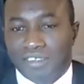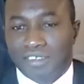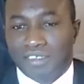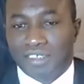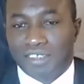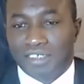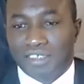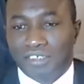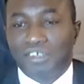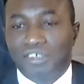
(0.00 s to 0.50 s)
4
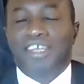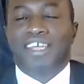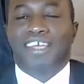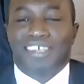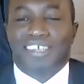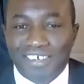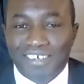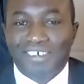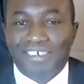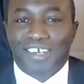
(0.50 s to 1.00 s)
months later,
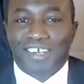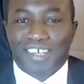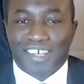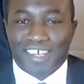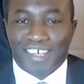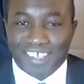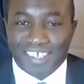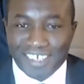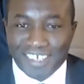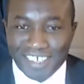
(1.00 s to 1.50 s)
we have
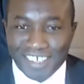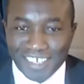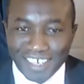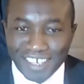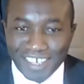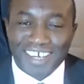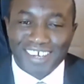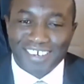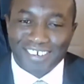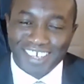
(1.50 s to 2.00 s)
parliamentary
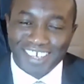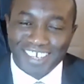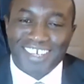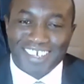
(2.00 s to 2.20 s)
elections.